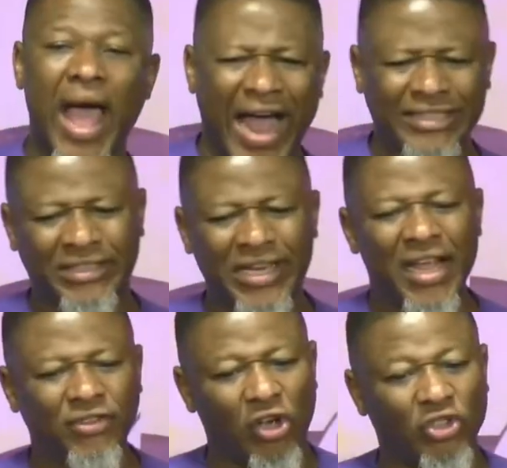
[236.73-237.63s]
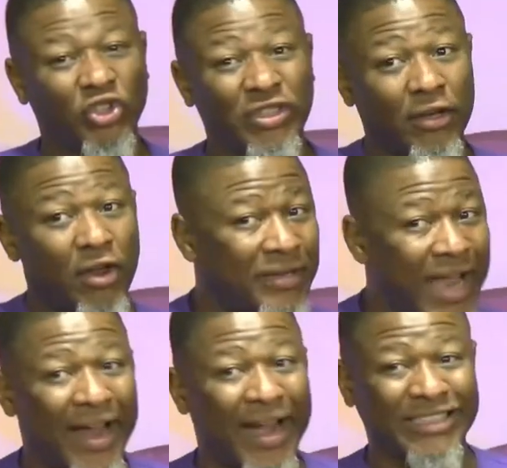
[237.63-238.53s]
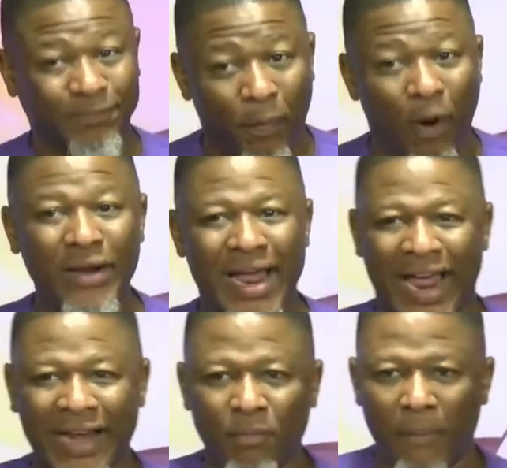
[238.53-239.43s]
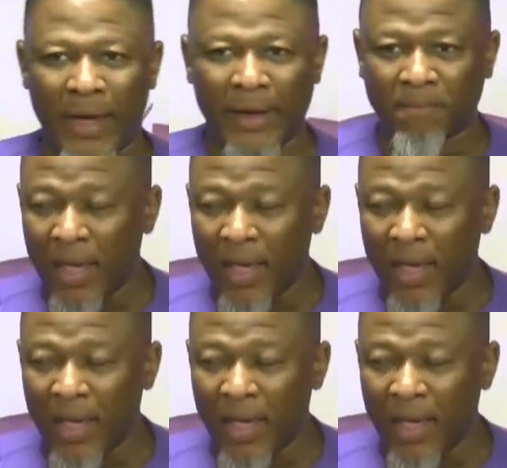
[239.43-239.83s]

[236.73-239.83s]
And Jesus did not respond at that moment.